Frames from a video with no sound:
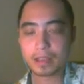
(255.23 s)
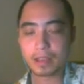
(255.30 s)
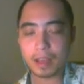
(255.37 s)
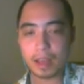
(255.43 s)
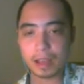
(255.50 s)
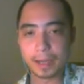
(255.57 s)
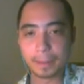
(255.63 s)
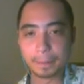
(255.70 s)

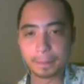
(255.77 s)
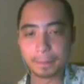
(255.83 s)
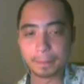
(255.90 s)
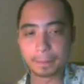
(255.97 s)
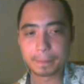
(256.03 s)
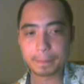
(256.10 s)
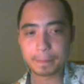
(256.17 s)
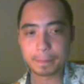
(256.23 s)

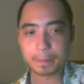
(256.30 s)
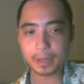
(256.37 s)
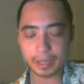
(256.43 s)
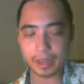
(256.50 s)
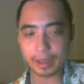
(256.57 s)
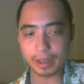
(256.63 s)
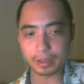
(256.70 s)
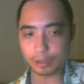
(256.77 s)
But
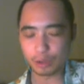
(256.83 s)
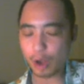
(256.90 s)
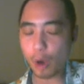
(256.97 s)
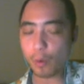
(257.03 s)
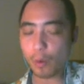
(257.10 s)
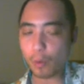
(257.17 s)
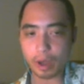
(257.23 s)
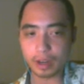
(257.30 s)
yeah, you
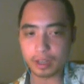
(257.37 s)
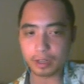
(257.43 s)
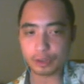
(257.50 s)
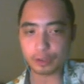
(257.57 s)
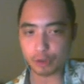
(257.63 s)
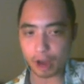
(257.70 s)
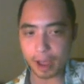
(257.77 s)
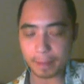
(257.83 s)
don't want
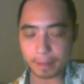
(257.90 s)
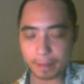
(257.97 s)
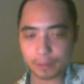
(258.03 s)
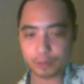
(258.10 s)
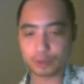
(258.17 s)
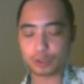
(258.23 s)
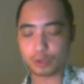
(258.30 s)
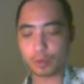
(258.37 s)
to drop.
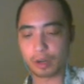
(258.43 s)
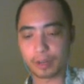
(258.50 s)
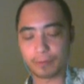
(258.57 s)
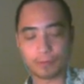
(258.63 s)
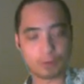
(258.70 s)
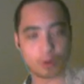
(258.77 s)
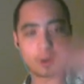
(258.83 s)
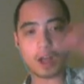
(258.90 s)
You just want to
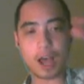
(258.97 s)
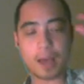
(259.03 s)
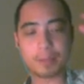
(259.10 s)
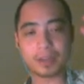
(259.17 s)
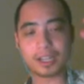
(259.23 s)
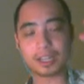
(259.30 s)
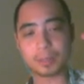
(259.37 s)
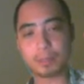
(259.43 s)
full hop,
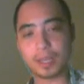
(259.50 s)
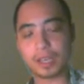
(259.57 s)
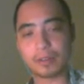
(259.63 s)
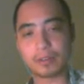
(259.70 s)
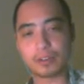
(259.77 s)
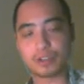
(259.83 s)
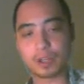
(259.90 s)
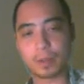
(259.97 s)
and at the peak of
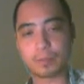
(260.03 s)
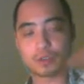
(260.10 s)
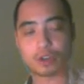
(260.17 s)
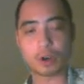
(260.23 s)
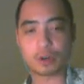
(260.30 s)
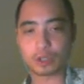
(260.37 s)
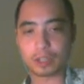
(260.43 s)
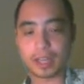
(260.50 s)
your jump,
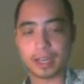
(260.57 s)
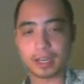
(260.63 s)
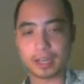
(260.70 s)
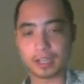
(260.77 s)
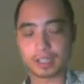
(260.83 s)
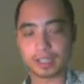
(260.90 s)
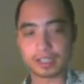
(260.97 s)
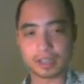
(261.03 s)
charge glide
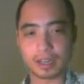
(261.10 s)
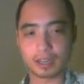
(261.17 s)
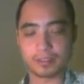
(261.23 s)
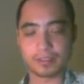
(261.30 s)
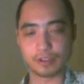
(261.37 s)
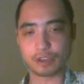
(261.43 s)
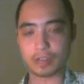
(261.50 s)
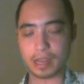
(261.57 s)
into the center of
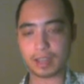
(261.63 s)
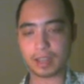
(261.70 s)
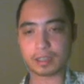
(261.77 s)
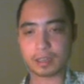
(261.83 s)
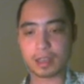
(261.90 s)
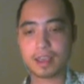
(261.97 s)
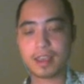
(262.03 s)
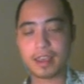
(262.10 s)
his
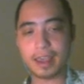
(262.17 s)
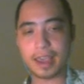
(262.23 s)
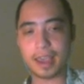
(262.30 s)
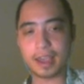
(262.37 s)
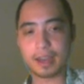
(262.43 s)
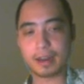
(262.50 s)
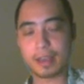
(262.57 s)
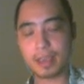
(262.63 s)
chest.
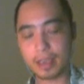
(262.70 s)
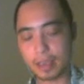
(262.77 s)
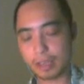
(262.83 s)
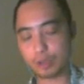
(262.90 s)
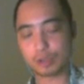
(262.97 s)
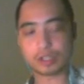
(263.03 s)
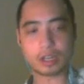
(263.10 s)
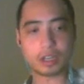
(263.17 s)
And
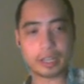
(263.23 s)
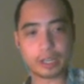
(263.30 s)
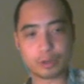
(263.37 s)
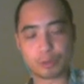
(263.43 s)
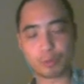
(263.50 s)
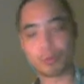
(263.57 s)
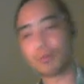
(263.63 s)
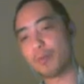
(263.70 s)
he'll start like
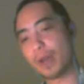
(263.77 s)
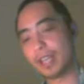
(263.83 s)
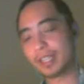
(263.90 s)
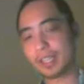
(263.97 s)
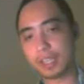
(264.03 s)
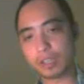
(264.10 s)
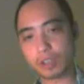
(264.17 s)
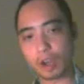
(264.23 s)

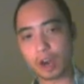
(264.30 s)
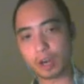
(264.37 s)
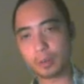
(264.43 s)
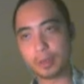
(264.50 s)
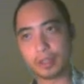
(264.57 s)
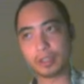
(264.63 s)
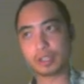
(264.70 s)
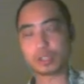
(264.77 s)
raising his arm
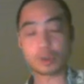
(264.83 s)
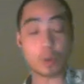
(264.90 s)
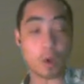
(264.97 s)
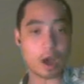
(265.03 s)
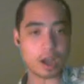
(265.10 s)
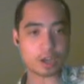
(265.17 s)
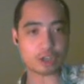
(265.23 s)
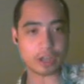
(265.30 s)
in the
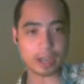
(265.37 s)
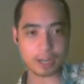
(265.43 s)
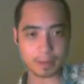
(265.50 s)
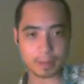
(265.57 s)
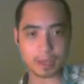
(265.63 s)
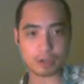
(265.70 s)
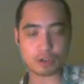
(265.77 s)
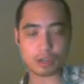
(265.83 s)
squash
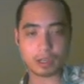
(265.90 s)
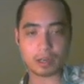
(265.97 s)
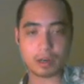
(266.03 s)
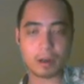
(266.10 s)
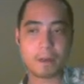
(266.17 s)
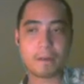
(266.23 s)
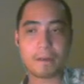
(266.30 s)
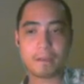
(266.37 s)
animation,
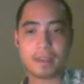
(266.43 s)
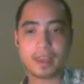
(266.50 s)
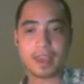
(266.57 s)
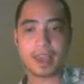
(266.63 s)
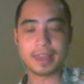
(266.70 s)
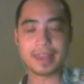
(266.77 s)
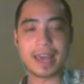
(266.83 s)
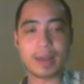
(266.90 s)

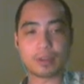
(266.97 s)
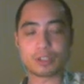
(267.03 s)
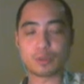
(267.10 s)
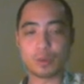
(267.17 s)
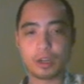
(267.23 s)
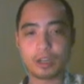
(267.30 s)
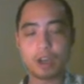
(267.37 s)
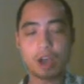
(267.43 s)
and that's
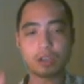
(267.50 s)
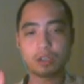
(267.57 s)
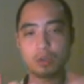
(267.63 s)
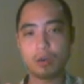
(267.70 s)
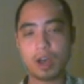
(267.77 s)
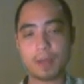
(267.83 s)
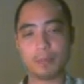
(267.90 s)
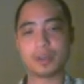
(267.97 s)
what knocks you up.